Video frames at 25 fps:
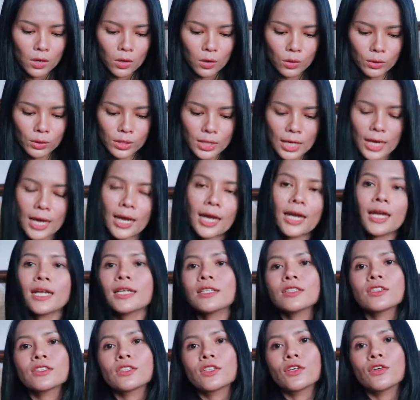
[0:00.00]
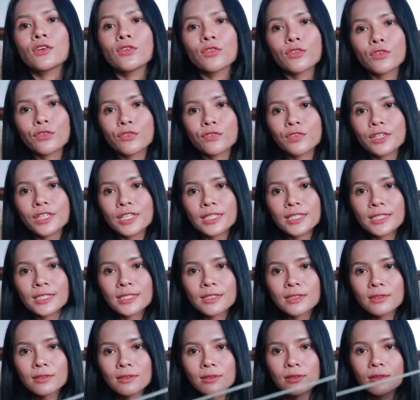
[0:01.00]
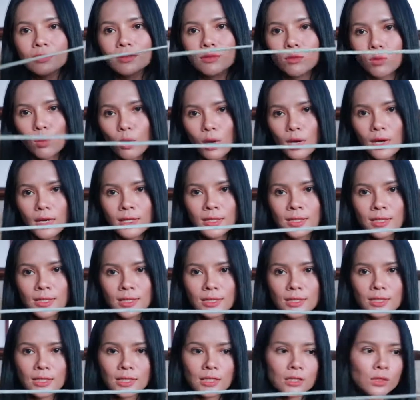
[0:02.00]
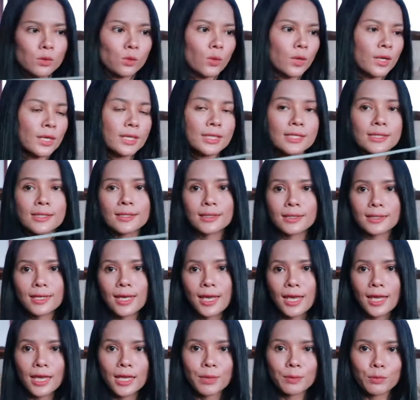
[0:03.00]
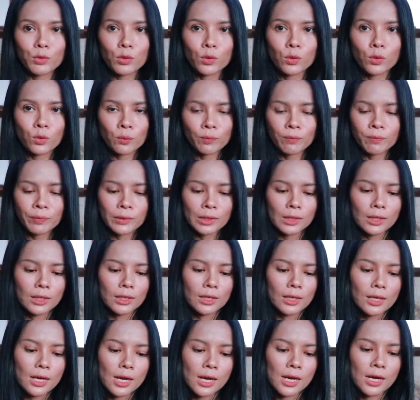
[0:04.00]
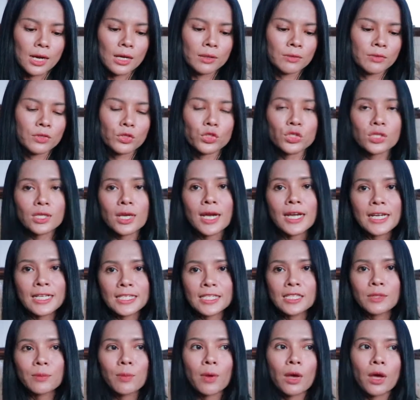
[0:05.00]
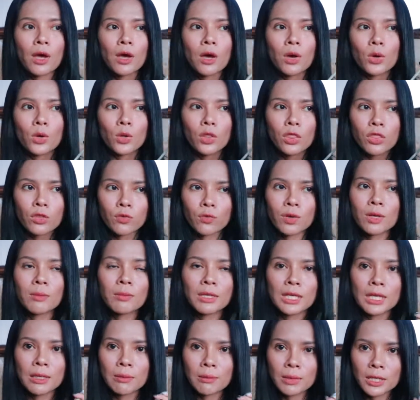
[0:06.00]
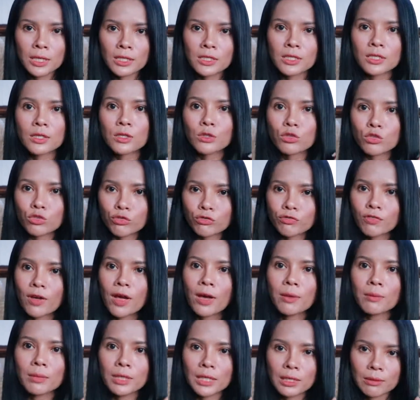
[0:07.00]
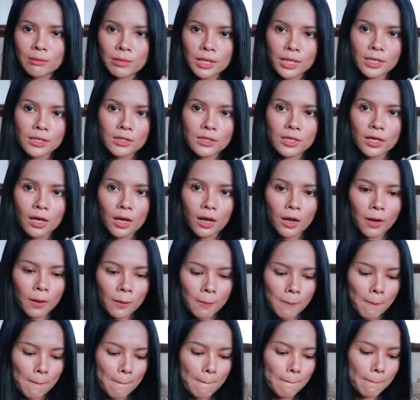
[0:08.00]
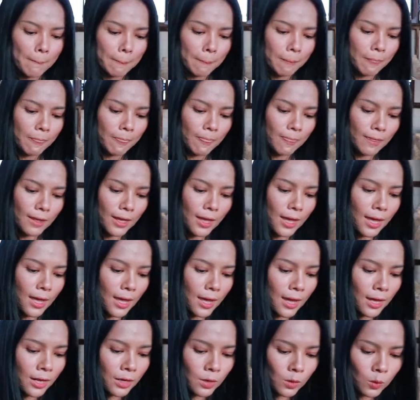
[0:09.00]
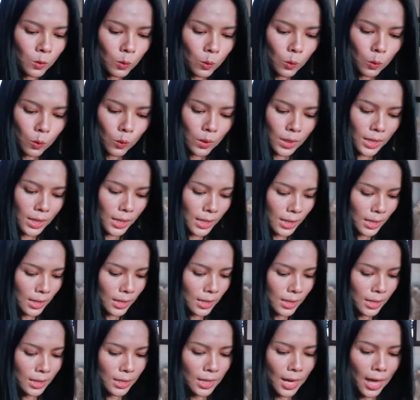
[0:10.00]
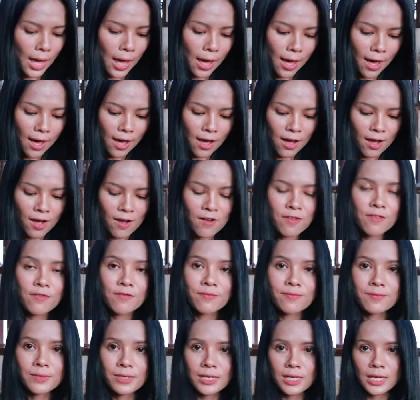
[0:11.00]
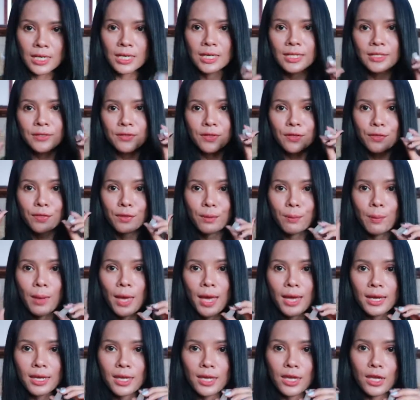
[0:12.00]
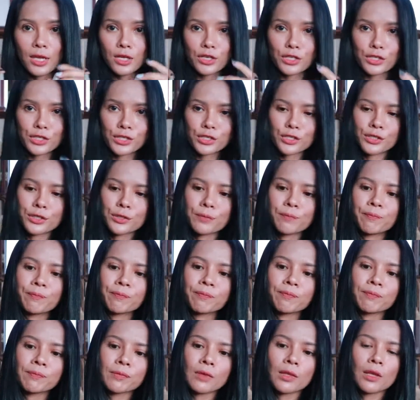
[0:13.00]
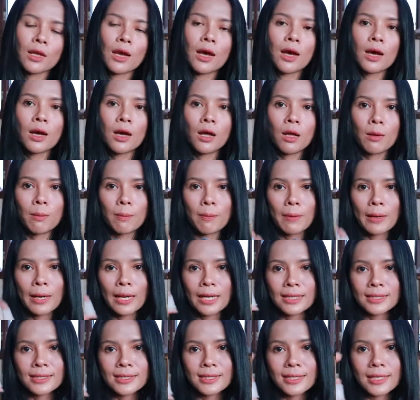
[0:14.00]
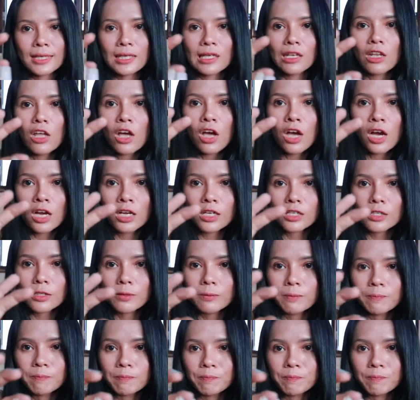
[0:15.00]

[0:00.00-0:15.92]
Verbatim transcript: Okay, so the first one, this one is the cable. Uh, the size is about 3 millimeter to 5 millimeter, and we have this in the package, a plastic lock.